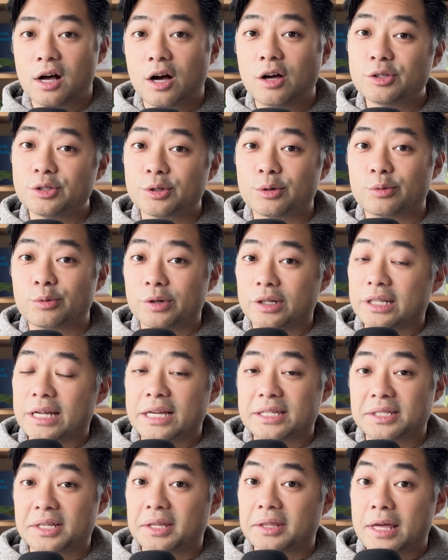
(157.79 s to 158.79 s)
Also
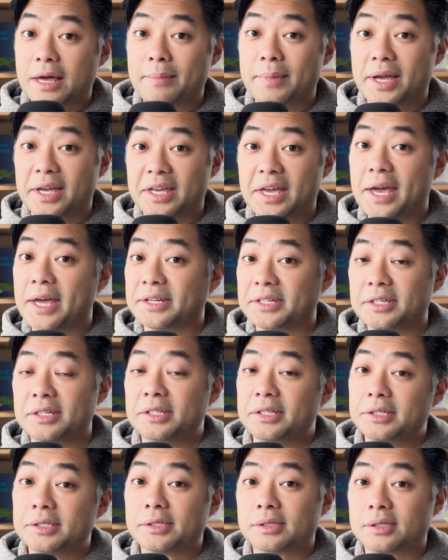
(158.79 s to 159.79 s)
realizing that my
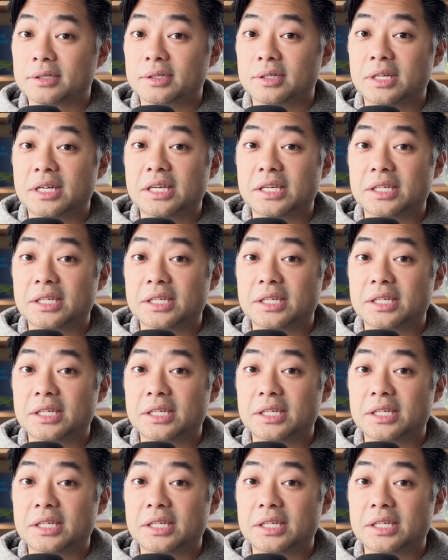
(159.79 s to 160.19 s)
Cantonese